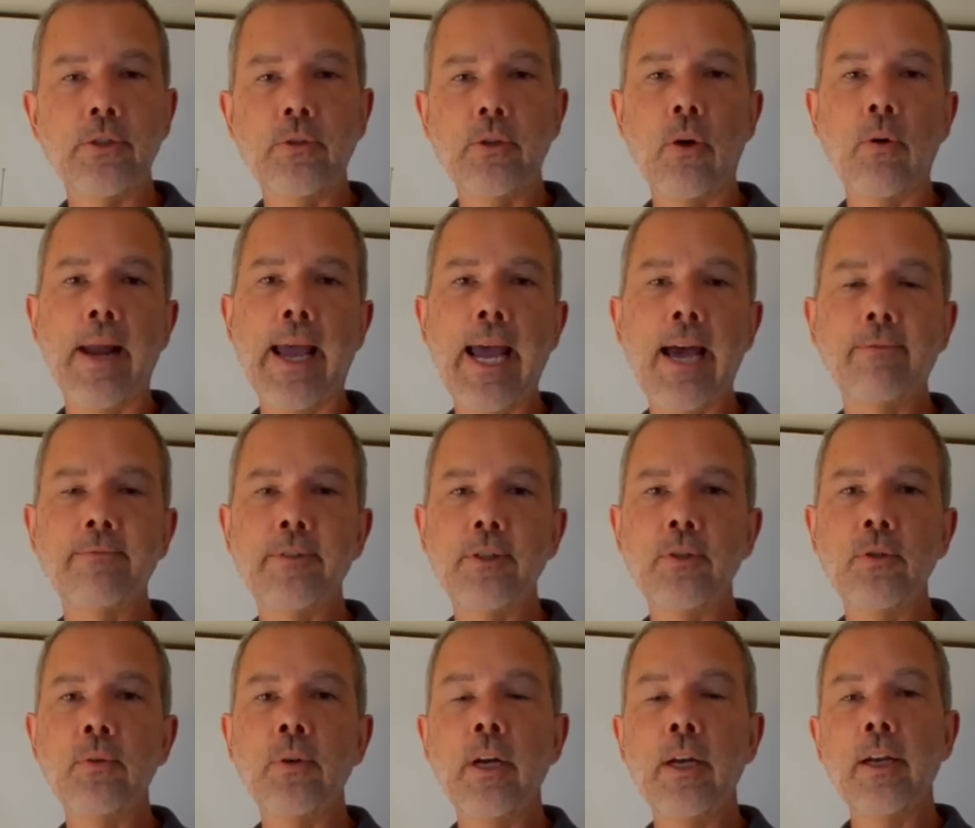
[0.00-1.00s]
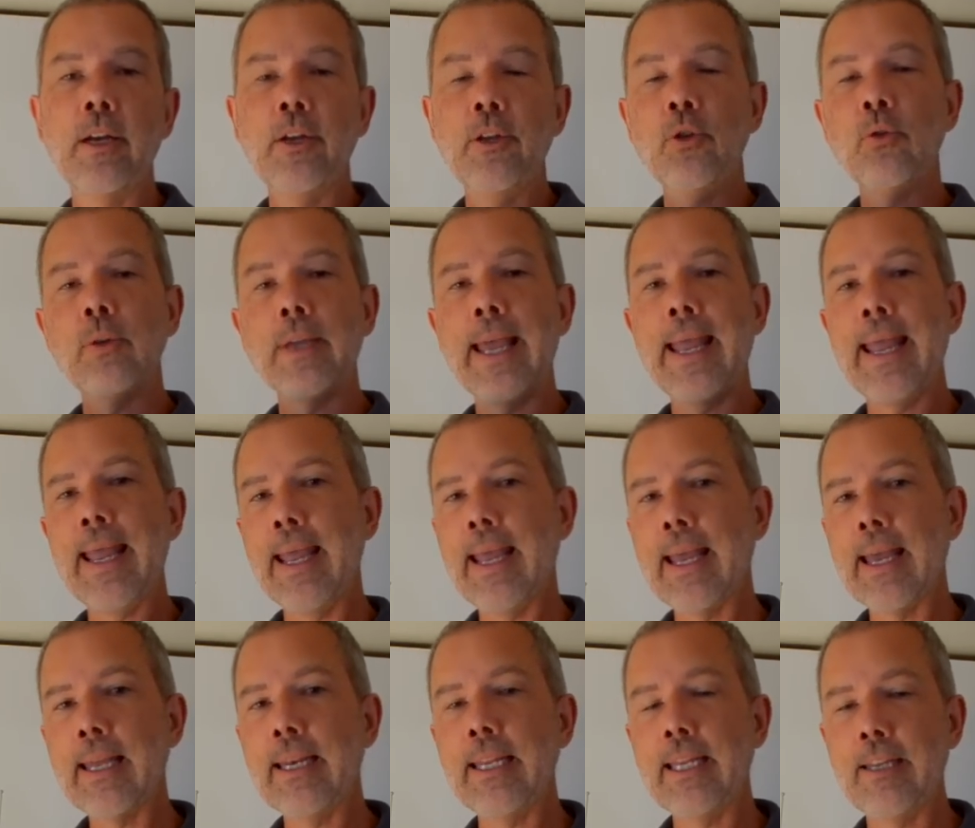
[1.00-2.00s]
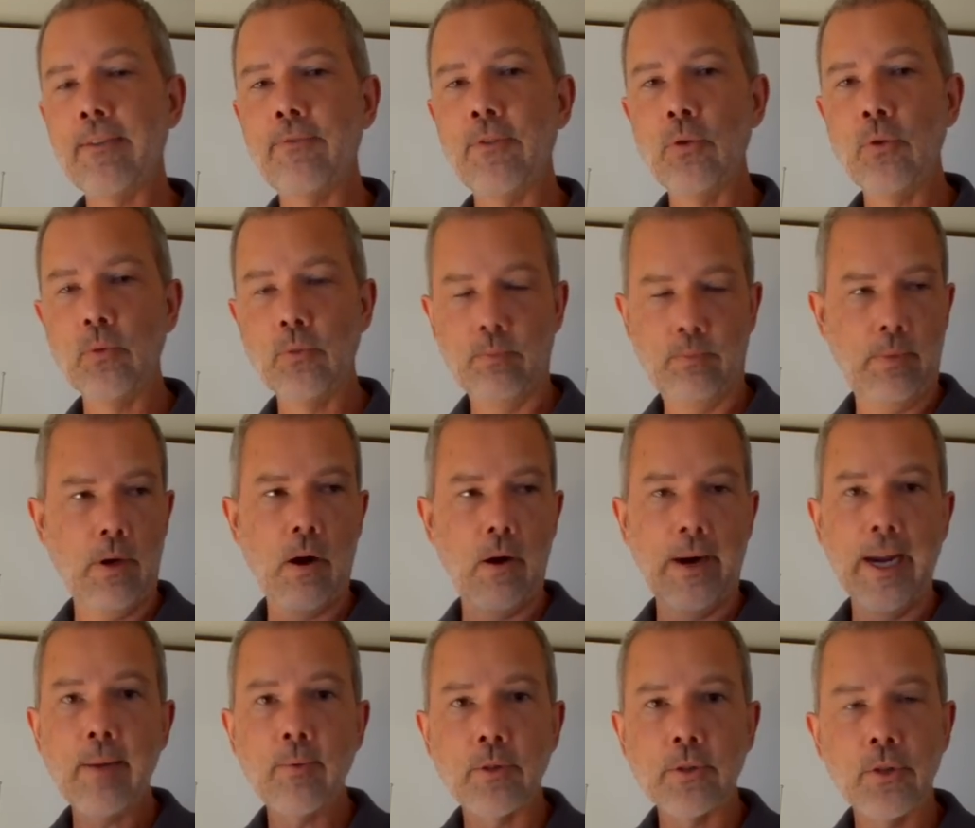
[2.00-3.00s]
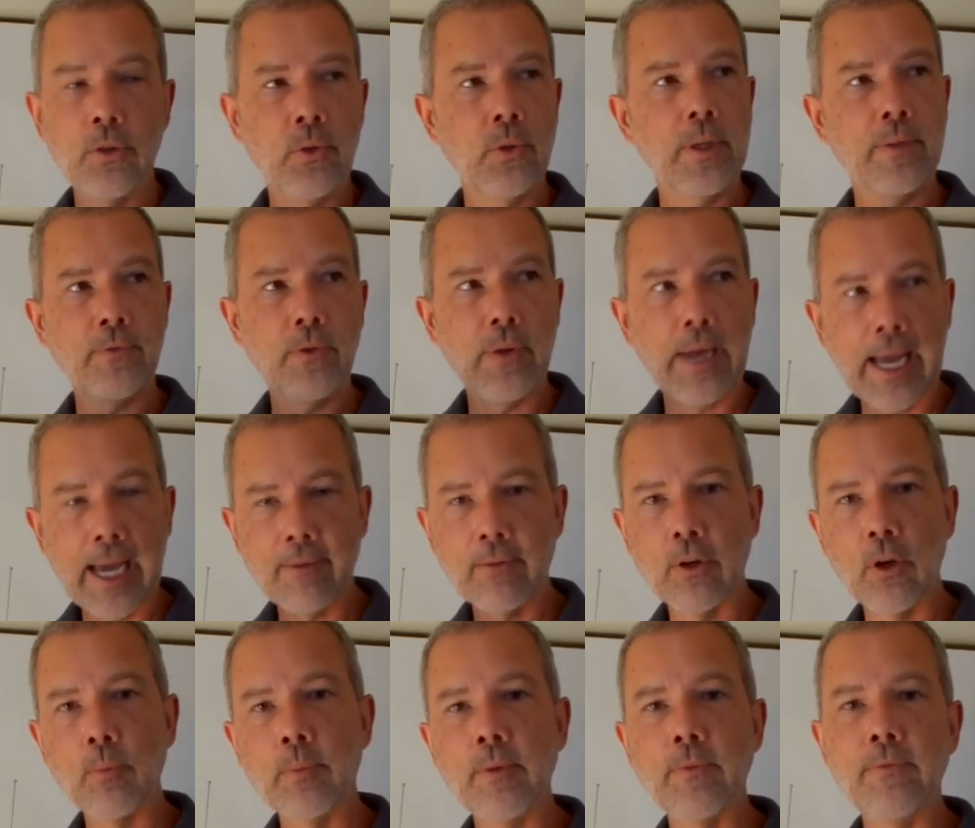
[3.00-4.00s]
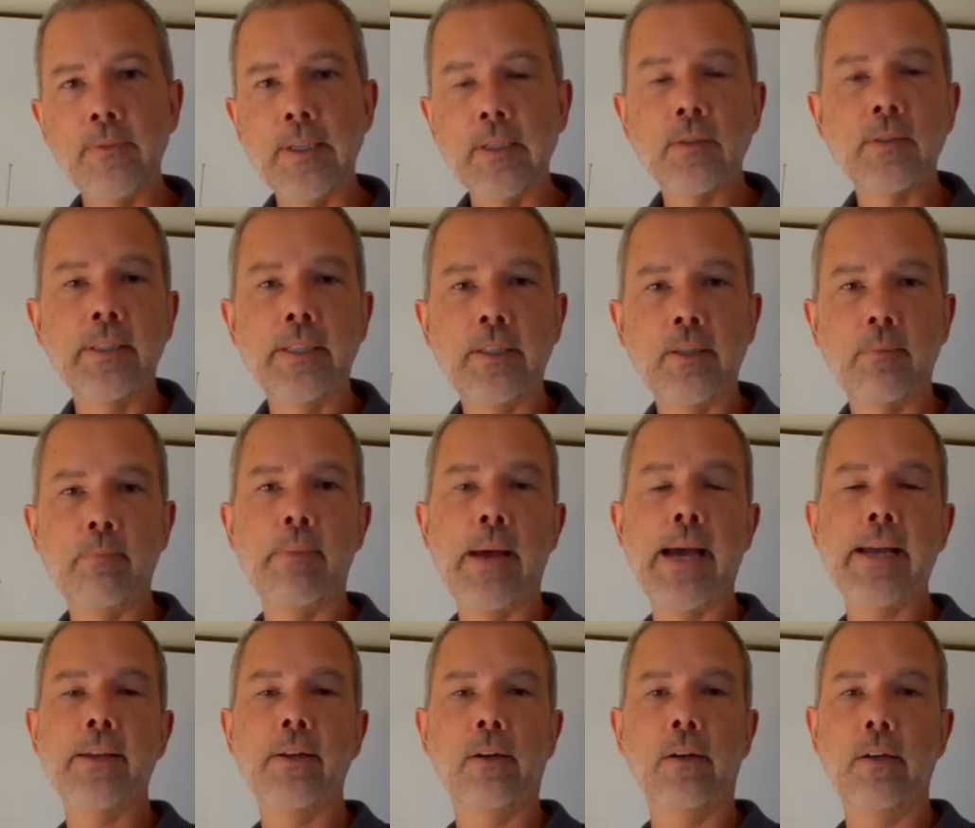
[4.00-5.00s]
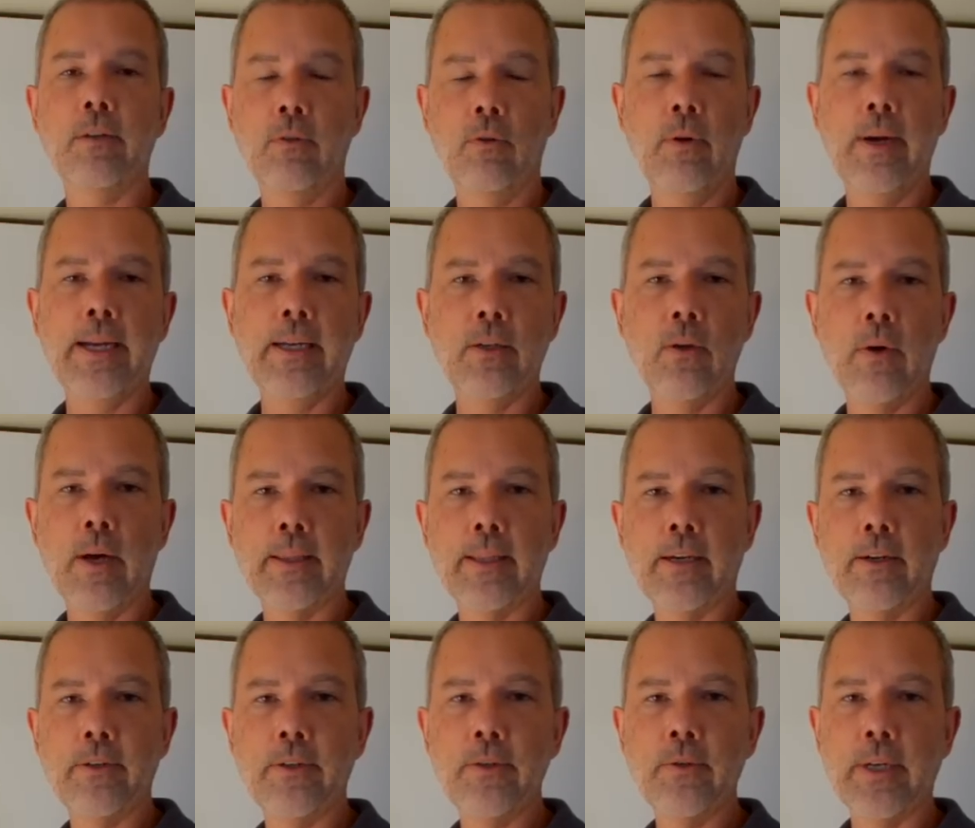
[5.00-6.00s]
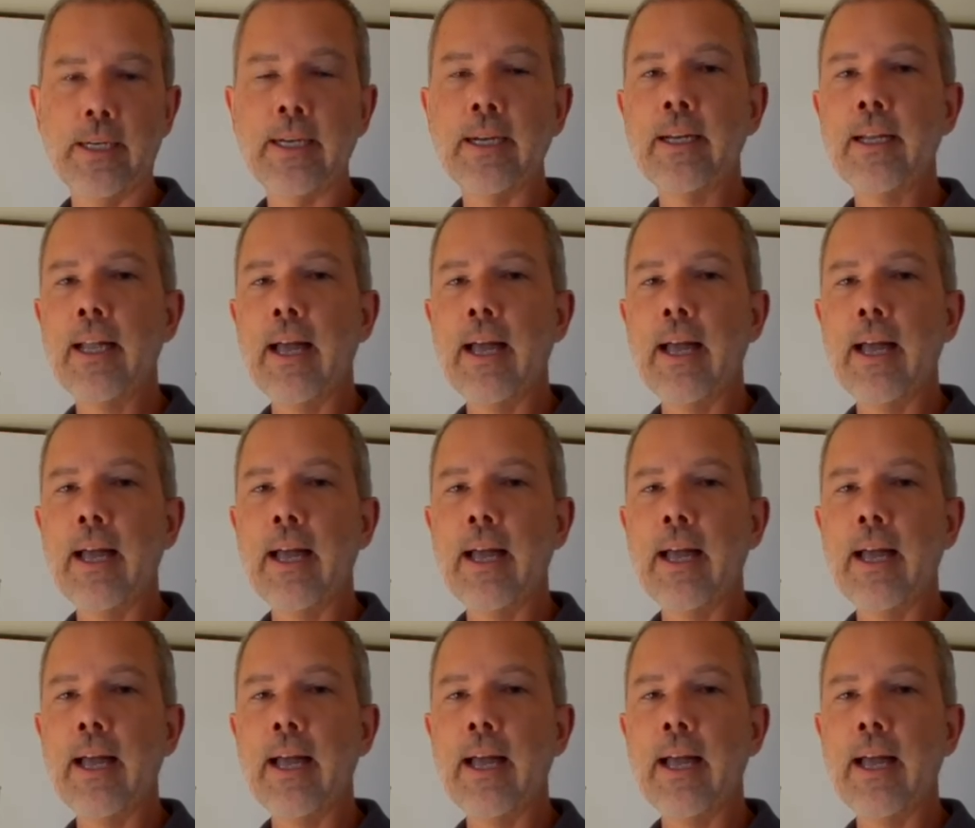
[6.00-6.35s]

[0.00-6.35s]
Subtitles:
You don't have to. You can if you are able to. If you have an open field in your backyard, great, go out there and do it.